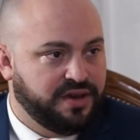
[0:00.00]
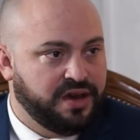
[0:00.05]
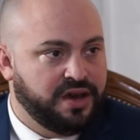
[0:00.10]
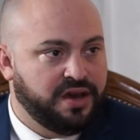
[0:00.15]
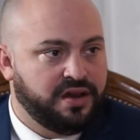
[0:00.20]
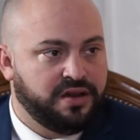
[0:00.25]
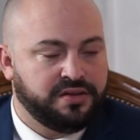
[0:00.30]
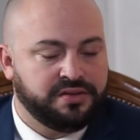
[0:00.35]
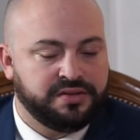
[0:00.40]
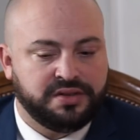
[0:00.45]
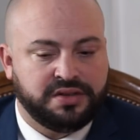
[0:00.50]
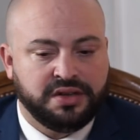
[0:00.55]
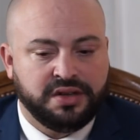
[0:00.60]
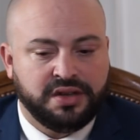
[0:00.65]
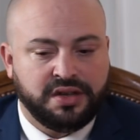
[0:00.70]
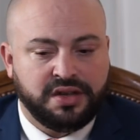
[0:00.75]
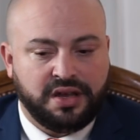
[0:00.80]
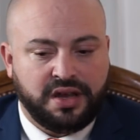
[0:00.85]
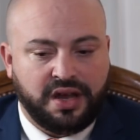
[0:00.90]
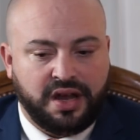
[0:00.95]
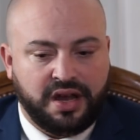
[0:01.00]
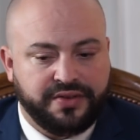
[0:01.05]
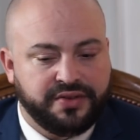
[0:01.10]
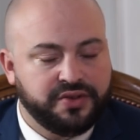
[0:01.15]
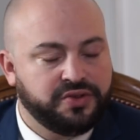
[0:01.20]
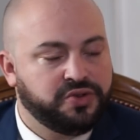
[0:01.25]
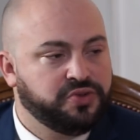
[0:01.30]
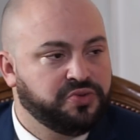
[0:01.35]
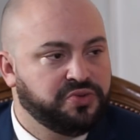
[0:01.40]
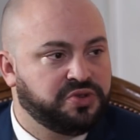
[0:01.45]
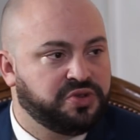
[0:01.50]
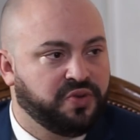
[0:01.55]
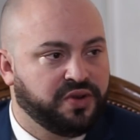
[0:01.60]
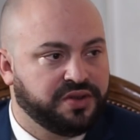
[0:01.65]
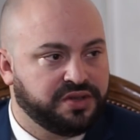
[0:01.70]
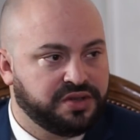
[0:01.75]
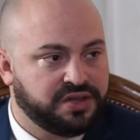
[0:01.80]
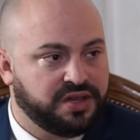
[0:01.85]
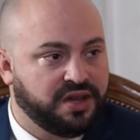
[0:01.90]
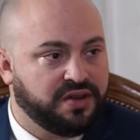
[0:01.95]
and other Jews
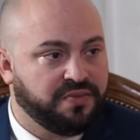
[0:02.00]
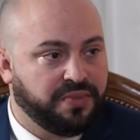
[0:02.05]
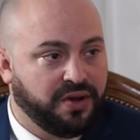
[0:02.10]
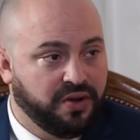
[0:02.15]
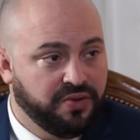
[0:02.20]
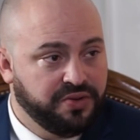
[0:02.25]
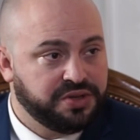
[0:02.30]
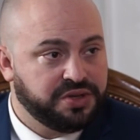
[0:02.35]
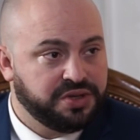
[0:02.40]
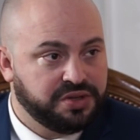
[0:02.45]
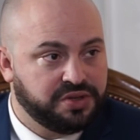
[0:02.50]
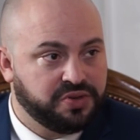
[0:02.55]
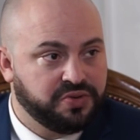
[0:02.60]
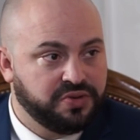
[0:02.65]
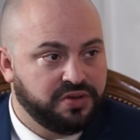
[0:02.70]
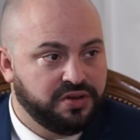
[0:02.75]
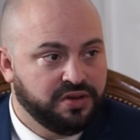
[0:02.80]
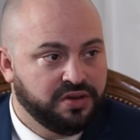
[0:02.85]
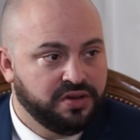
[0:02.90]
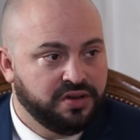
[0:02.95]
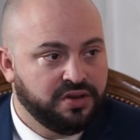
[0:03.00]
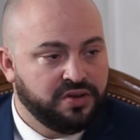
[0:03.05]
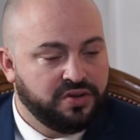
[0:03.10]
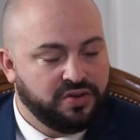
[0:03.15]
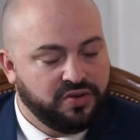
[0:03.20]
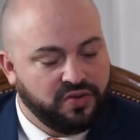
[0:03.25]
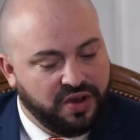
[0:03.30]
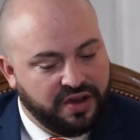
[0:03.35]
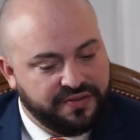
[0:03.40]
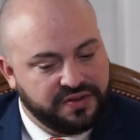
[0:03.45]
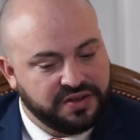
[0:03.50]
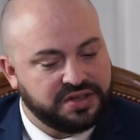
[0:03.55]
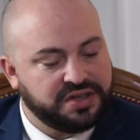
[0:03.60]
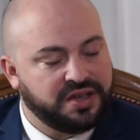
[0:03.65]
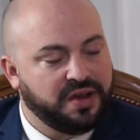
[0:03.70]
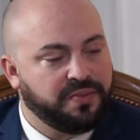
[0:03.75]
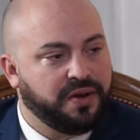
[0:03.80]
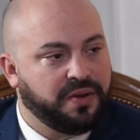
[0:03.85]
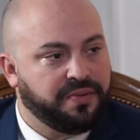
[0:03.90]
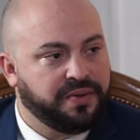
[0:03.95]
to understand Polish history, you have to
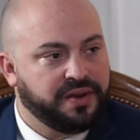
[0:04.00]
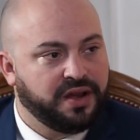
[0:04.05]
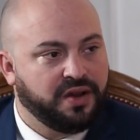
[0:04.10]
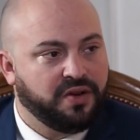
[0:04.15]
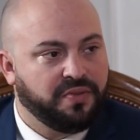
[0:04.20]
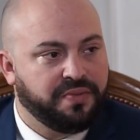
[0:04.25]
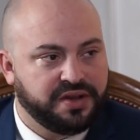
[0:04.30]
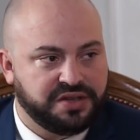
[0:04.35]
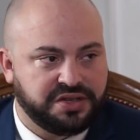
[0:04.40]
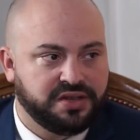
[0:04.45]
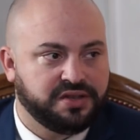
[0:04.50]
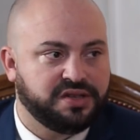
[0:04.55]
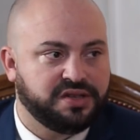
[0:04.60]
step up and help us